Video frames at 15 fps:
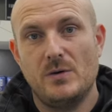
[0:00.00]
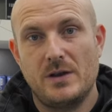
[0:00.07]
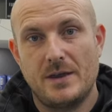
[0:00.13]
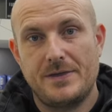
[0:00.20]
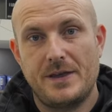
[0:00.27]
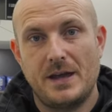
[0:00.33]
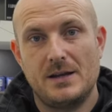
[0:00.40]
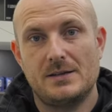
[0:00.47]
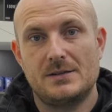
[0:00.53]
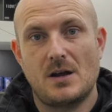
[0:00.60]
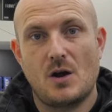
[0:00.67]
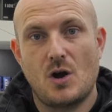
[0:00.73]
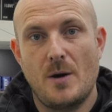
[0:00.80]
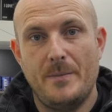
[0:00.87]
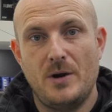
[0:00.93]
other things
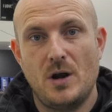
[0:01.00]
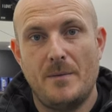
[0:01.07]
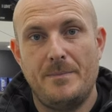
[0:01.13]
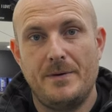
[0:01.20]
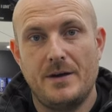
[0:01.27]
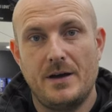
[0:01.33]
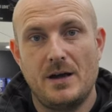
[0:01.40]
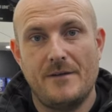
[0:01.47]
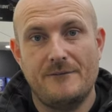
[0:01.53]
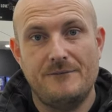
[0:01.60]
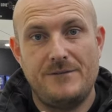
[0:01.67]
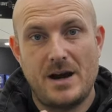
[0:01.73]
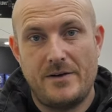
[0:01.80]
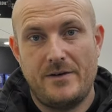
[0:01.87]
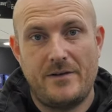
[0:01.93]
coming up
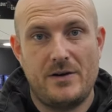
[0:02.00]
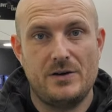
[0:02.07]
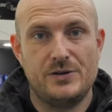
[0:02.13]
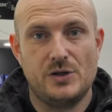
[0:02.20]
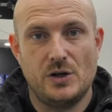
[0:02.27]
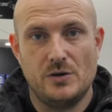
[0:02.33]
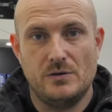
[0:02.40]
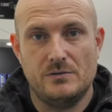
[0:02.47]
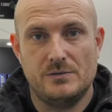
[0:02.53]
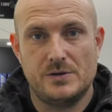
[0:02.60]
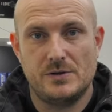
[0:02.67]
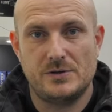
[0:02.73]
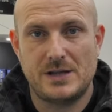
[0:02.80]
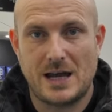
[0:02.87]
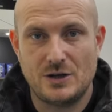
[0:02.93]
very, very soon,
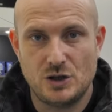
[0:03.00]
so stay